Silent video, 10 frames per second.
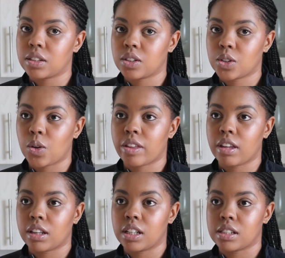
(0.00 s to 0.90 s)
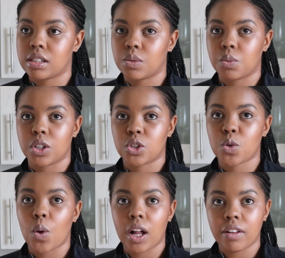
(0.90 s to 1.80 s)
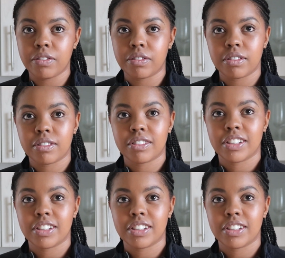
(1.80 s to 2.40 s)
So I think there's 12.